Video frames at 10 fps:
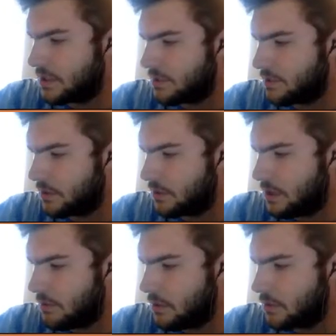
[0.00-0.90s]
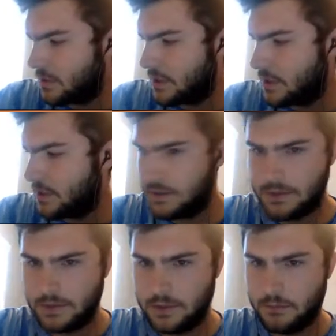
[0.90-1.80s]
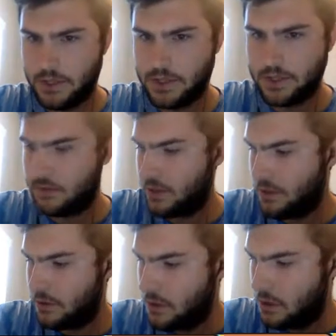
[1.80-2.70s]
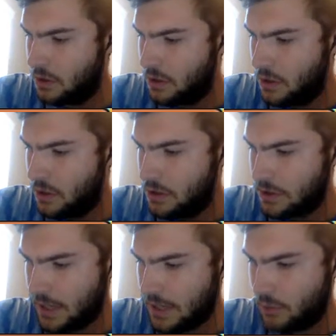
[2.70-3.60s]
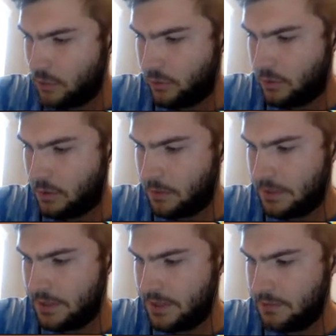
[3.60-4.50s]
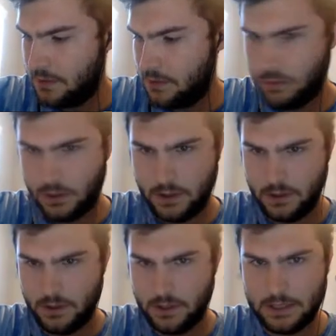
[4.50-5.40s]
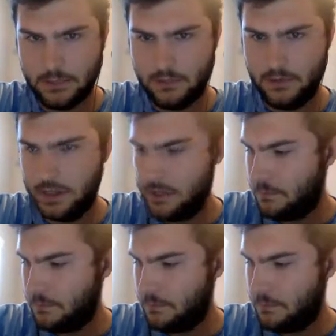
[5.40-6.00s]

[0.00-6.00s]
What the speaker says: bring the Hippo, since I didn't manage to find time or room on my team to bring the Tapu Fini.